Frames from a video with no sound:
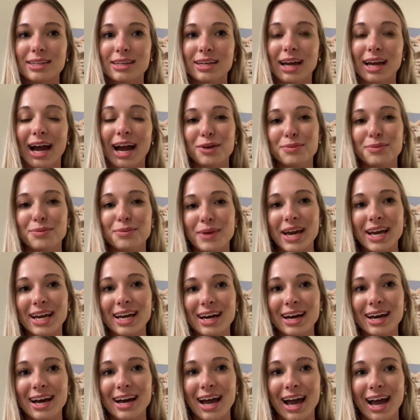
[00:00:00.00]
Chi
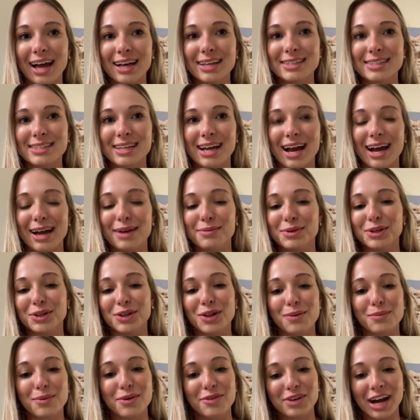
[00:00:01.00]
Omega, as I'm an
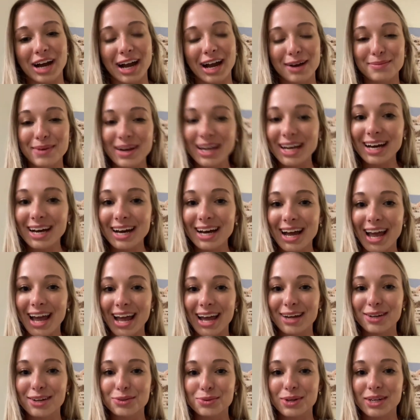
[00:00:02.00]
alum of Chi Omega,
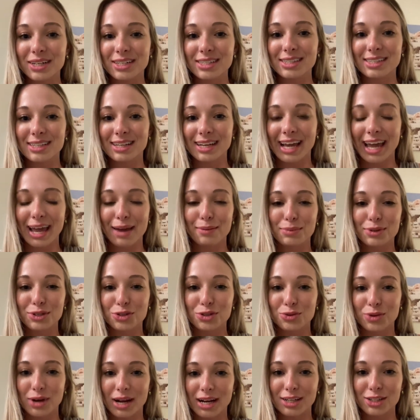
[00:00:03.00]
and was the campus
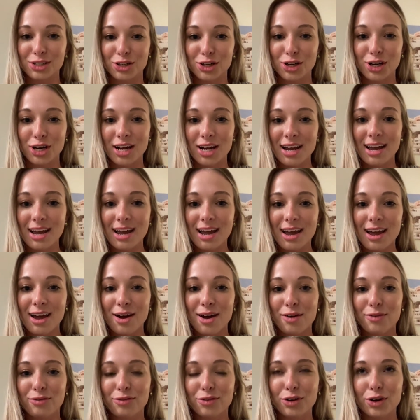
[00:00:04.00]
director
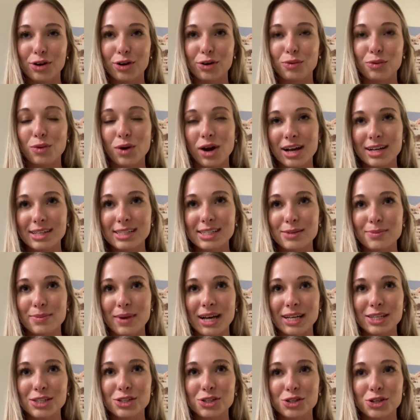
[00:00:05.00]
for a
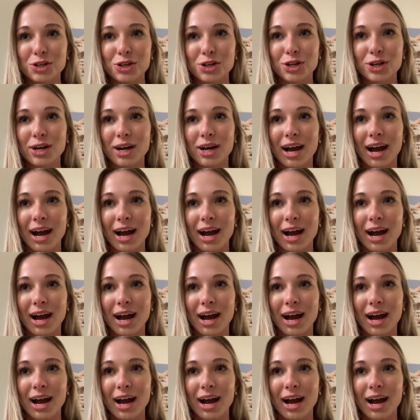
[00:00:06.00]
semester.